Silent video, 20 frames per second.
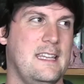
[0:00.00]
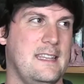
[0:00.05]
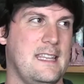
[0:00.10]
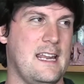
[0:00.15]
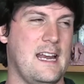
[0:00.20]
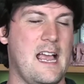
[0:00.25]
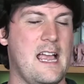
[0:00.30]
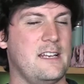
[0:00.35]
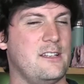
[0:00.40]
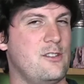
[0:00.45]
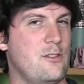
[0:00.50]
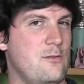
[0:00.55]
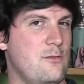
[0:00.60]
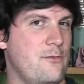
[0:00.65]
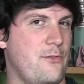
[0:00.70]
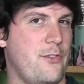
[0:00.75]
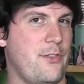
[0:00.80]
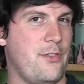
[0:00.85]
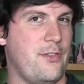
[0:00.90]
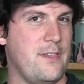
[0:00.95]
that I
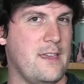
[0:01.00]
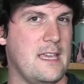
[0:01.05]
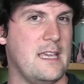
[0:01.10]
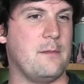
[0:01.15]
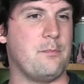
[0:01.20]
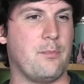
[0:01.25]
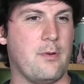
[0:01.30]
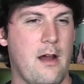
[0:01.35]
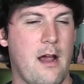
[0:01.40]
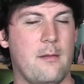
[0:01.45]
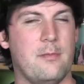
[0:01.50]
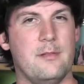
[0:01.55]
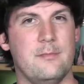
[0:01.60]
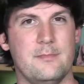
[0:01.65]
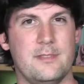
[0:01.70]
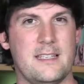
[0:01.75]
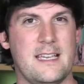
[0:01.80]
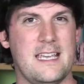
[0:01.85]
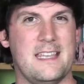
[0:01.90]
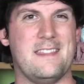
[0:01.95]
don't think
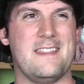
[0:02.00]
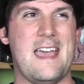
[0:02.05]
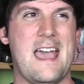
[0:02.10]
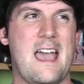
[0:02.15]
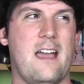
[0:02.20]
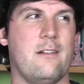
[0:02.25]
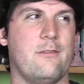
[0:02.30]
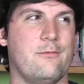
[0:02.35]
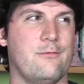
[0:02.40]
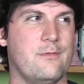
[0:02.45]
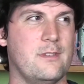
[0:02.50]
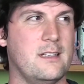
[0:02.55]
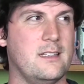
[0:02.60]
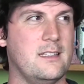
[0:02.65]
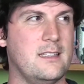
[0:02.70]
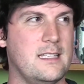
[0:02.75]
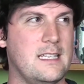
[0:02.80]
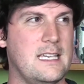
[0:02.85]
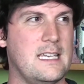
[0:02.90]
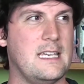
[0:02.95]
problems like that
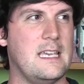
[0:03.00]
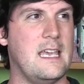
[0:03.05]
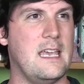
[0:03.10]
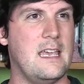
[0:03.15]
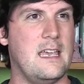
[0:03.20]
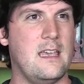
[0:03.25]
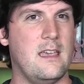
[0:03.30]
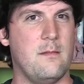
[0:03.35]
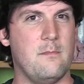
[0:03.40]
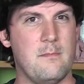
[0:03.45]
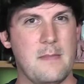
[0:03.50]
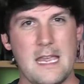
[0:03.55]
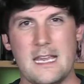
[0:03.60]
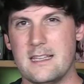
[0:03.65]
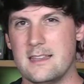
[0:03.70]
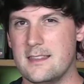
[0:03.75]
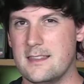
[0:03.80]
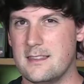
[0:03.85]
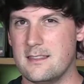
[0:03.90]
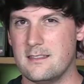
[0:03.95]
really make